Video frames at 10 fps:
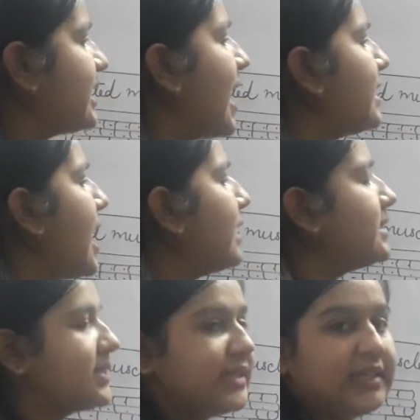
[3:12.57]
and
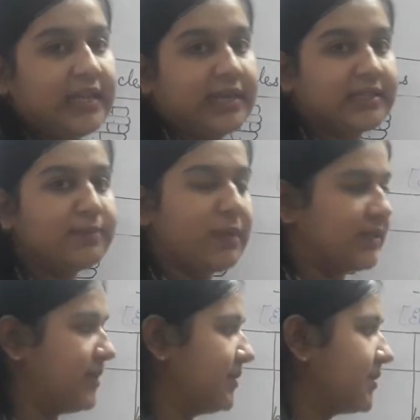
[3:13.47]
unstriated
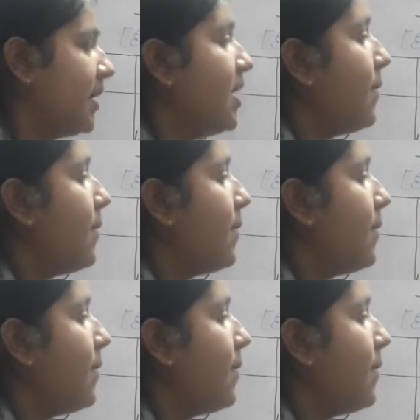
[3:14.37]
muscles